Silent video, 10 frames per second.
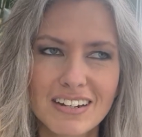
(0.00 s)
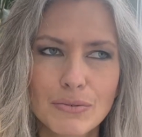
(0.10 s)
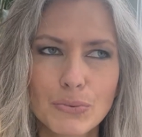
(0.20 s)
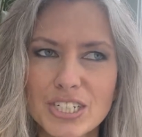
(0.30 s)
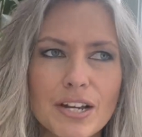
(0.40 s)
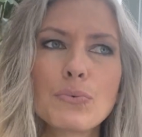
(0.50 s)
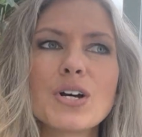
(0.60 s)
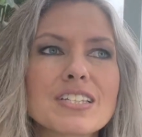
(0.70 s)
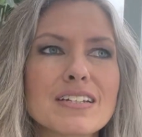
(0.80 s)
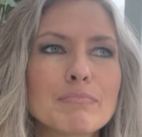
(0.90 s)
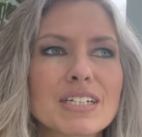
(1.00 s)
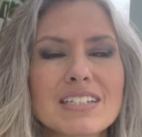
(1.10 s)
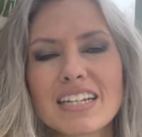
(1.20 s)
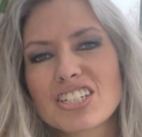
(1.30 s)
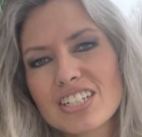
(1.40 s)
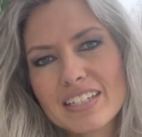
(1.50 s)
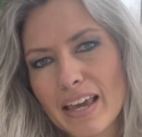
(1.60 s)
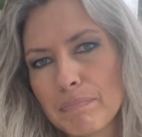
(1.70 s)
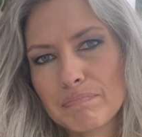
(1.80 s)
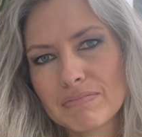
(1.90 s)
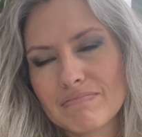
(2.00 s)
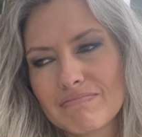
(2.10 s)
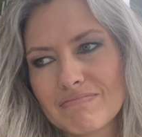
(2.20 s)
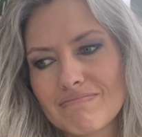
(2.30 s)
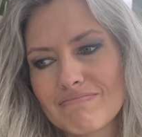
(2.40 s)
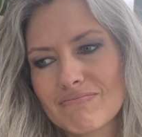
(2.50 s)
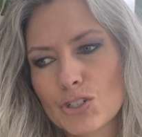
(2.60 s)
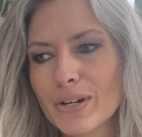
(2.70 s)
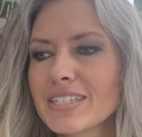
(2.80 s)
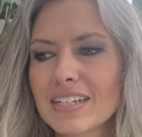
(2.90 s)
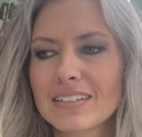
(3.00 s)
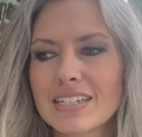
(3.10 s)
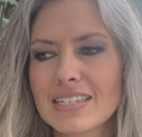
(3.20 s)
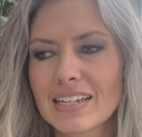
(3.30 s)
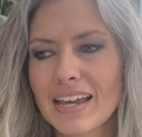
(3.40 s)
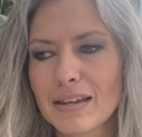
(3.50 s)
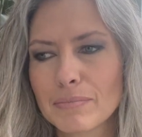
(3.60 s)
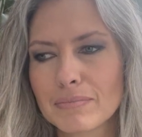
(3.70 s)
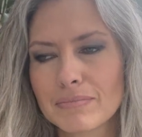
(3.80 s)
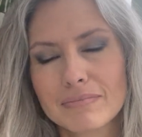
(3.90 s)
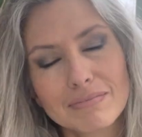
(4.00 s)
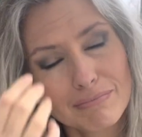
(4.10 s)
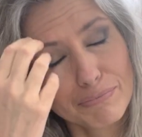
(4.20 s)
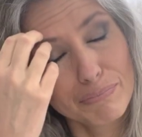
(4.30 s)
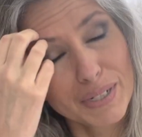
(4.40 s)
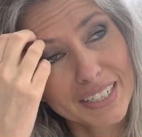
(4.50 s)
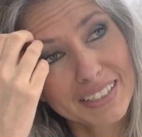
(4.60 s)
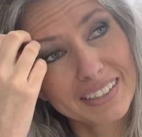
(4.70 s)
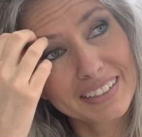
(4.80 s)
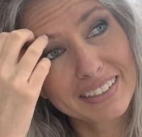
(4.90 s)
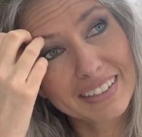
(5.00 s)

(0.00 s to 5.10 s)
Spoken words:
which I wasn't because I just kept dressing the same, but